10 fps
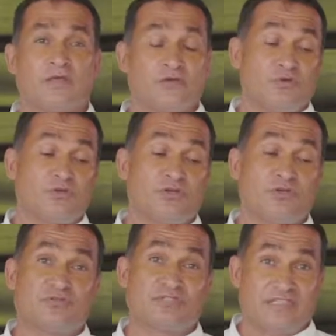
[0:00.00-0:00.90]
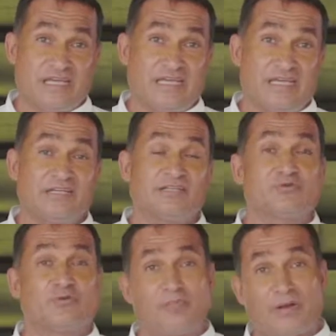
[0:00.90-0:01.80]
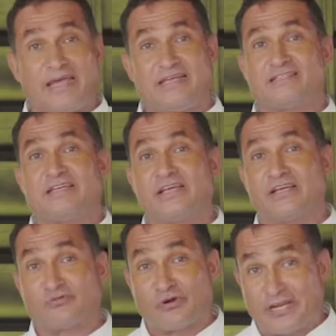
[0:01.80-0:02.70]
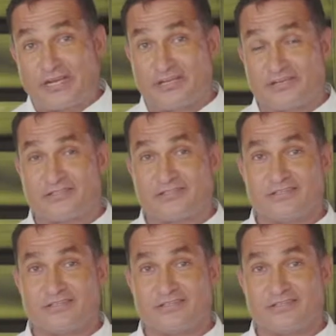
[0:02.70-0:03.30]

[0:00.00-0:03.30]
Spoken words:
you can use tea to replace an ingredient